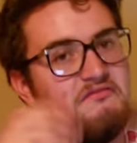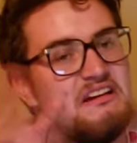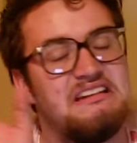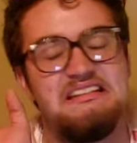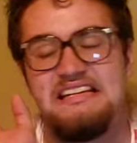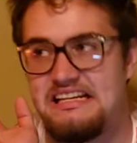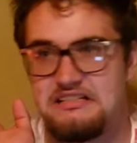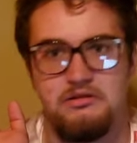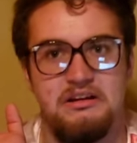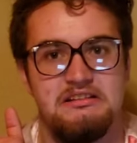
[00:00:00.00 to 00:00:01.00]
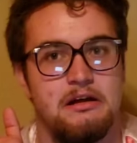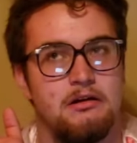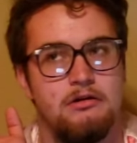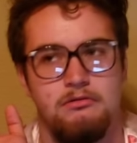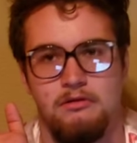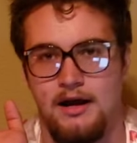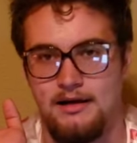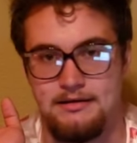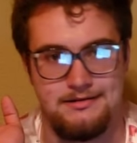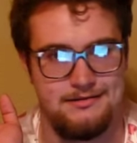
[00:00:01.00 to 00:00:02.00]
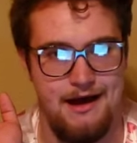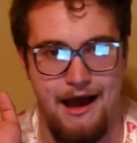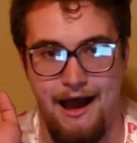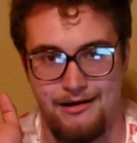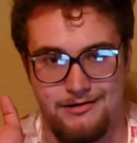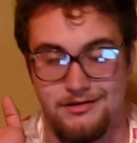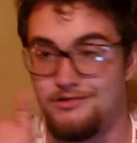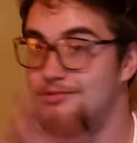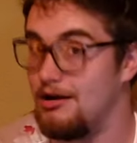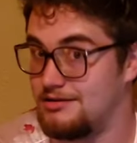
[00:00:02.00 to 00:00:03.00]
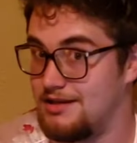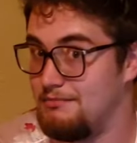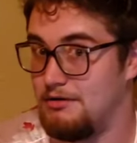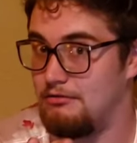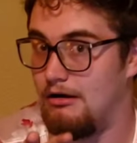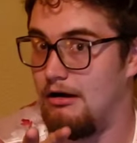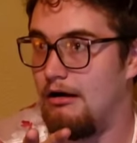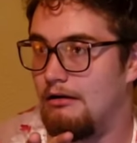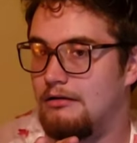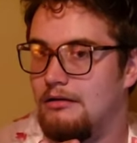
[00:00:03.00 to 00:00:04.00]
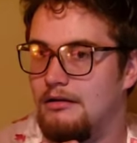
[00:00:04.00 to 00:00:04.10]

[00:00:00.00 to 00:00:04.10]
Vin Diesel is a great actor. Do not get me wrong